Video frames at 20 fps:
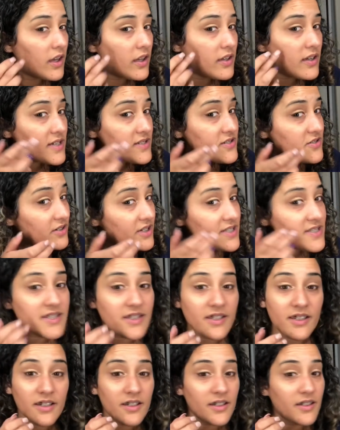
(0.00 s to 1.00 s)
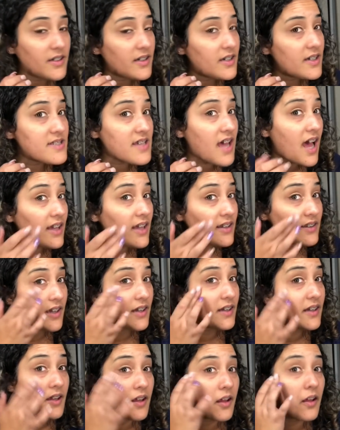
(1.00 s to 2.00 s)
And as you can see, it's
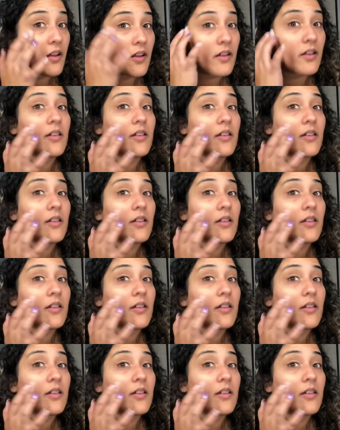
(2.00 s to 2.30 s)
highlighting.